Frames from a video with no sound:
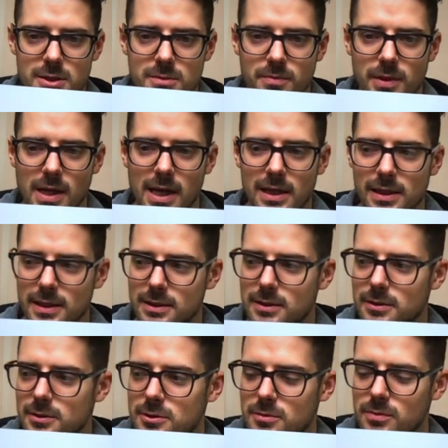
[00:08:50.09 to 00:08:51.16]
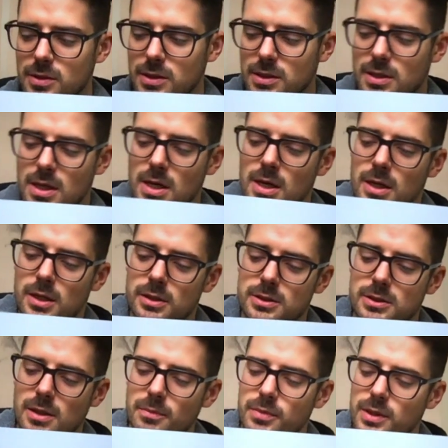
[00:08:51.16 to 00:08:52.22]
but I like there to be
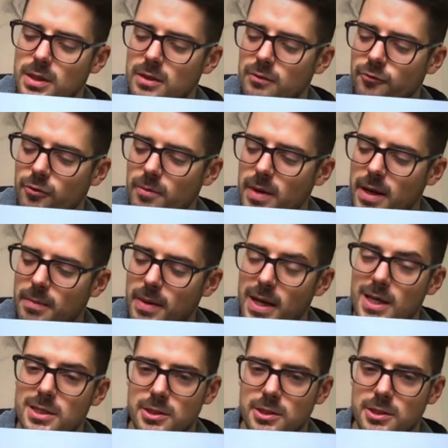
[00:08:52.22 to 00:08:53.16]
something for my paint